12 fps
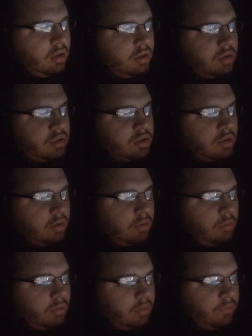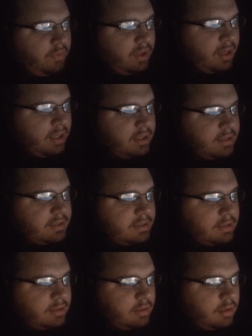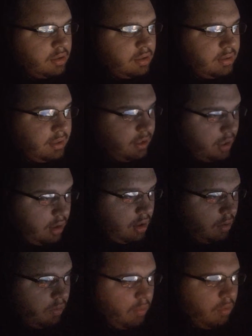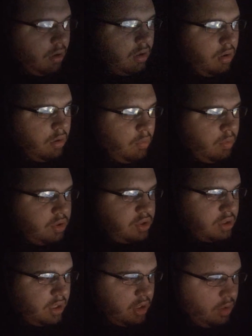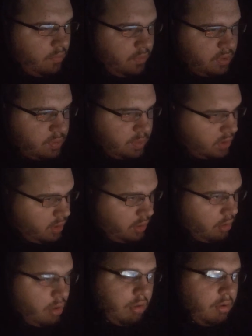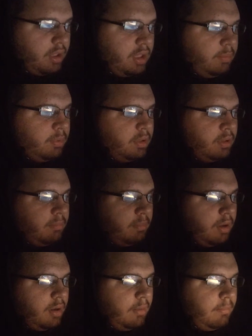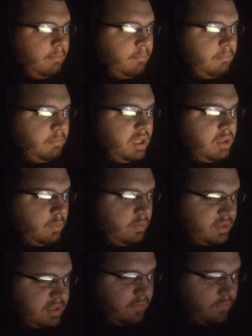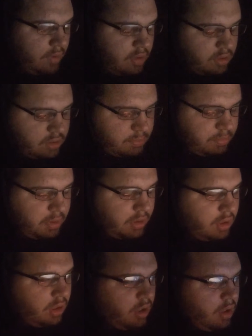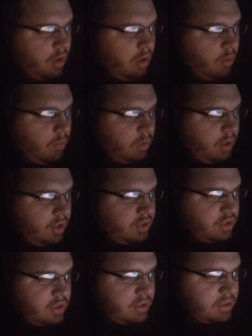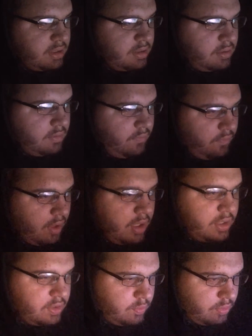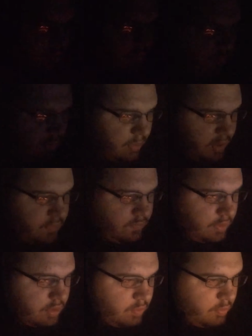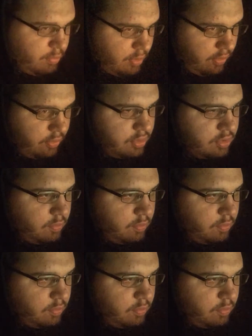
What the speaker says: So, if you guys didn't know, which I know this was clear already, but me and Woozy are friends, but we're not just friends, we're best friends, we're brothers.